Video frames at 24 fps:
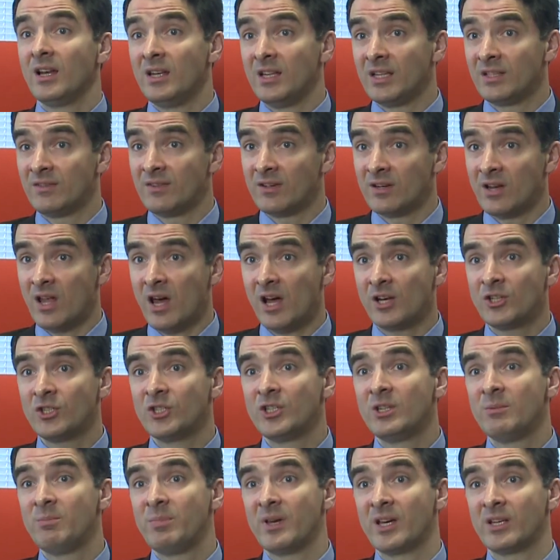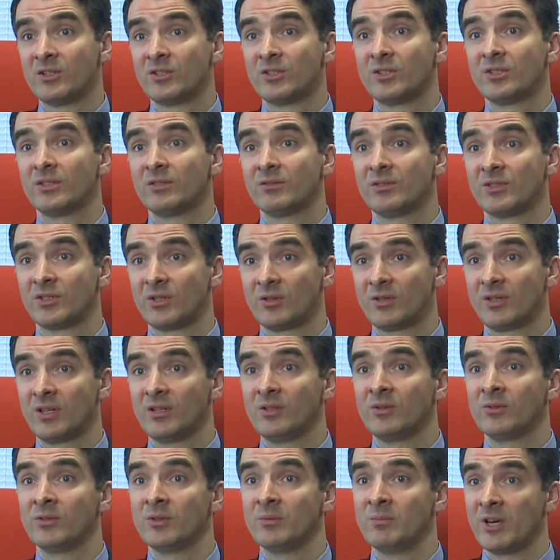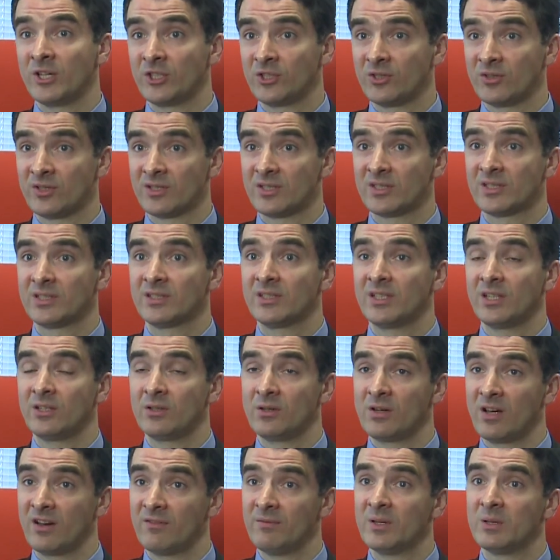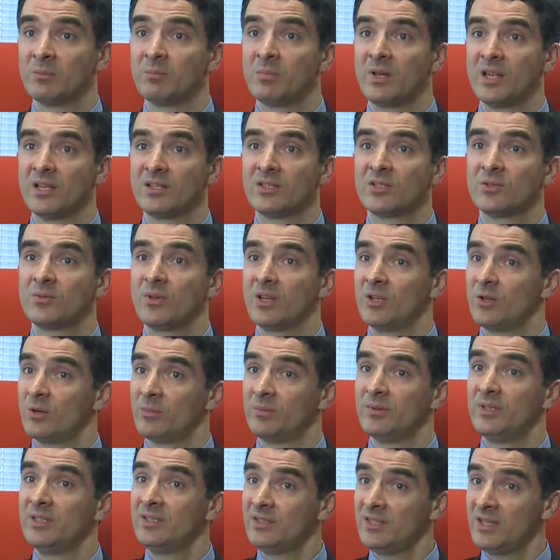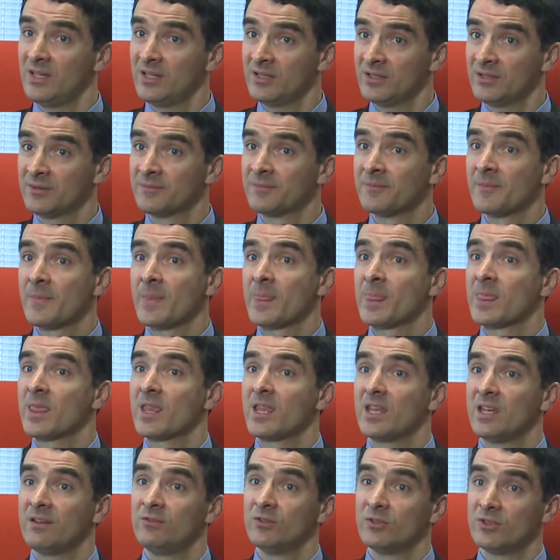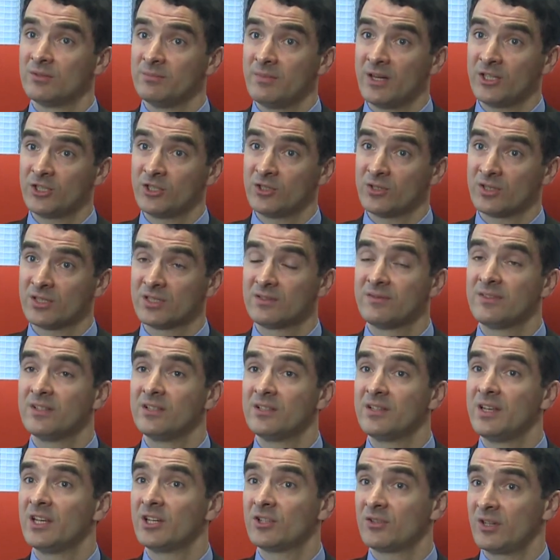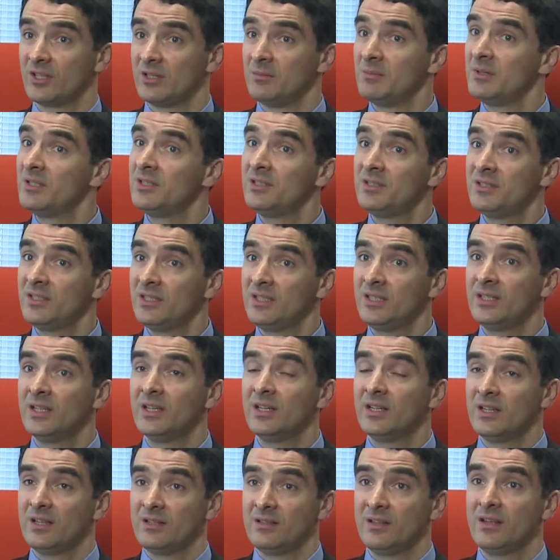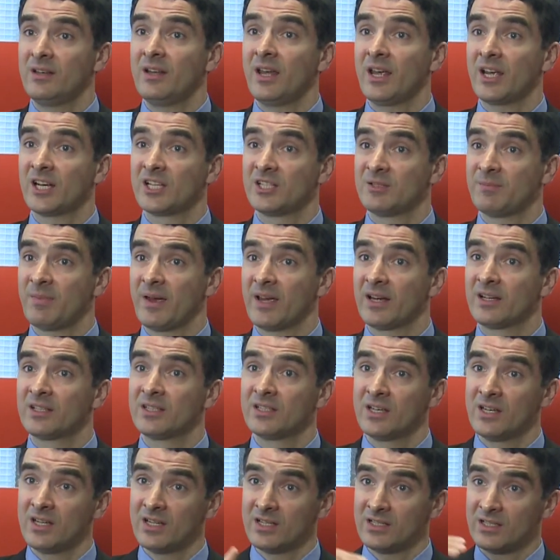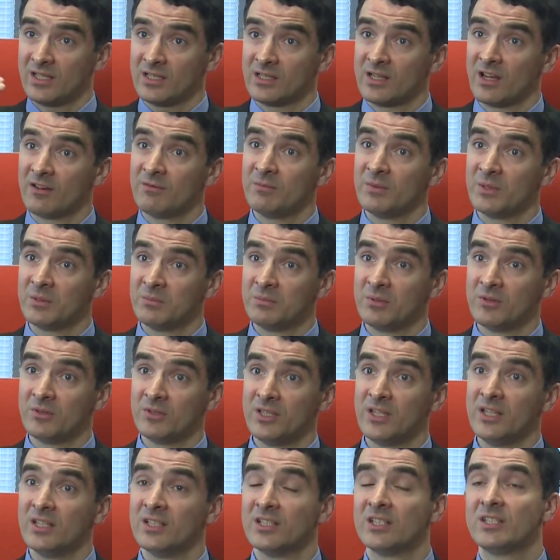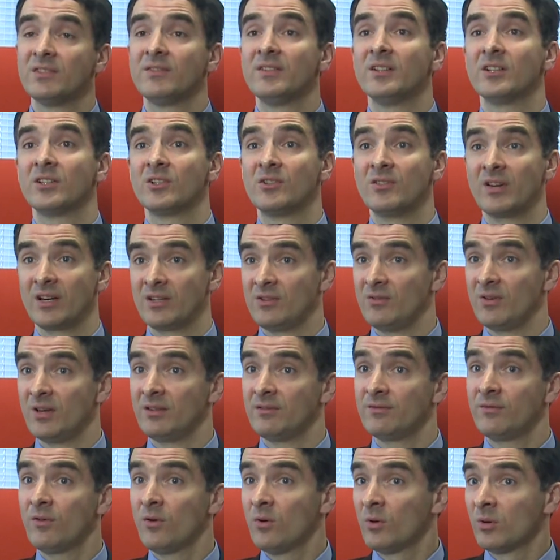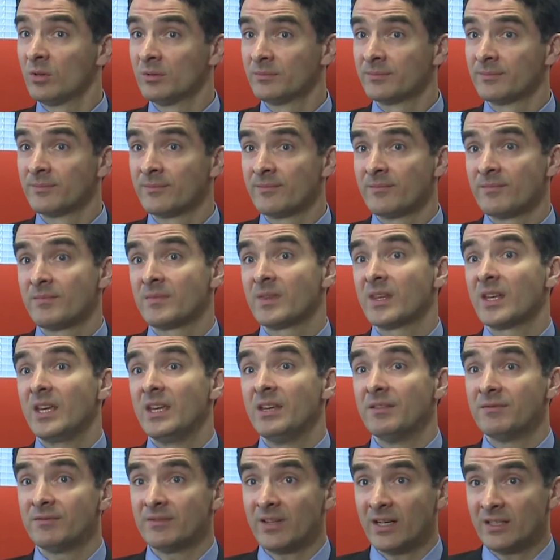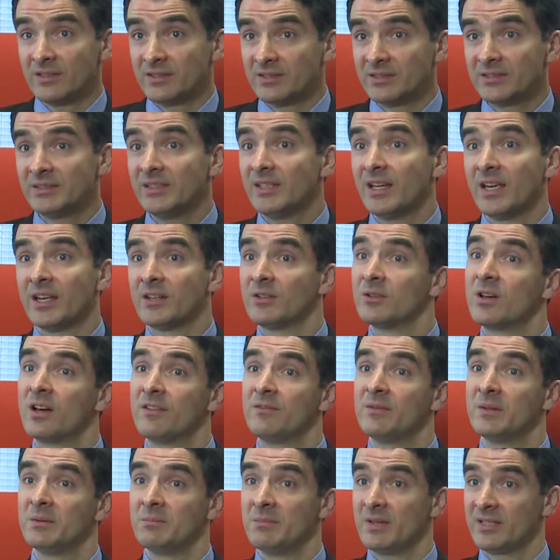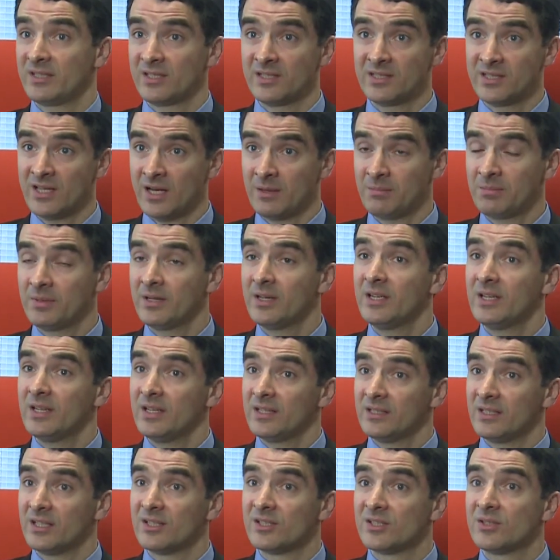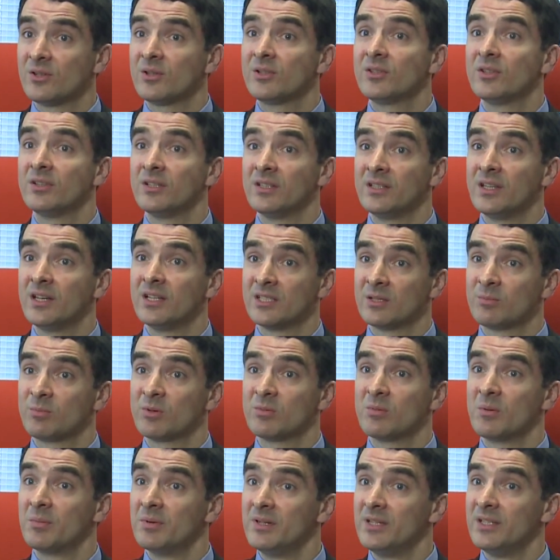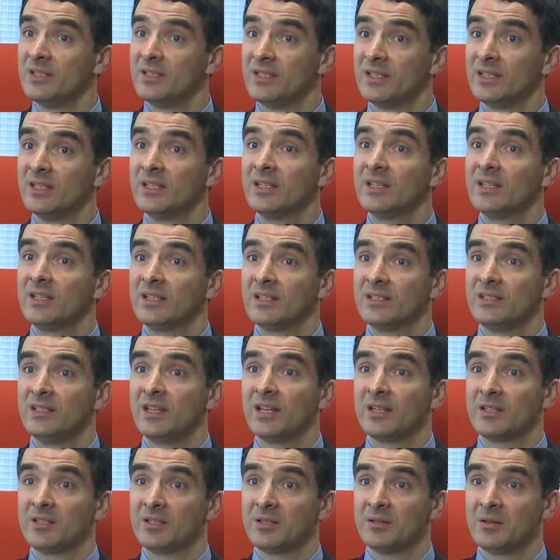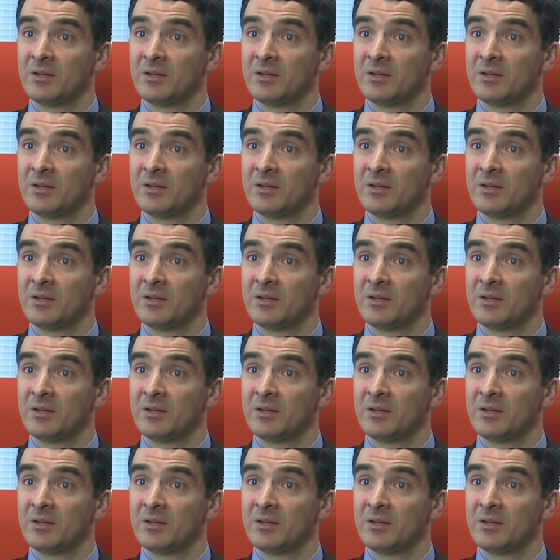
It will largely depend certainly on the measures that the government plans to adopt this year. If those measures will gain credibility, then I expect that government bond yields will gradually fall. If not, and the government messes up, then certainly there is a probability that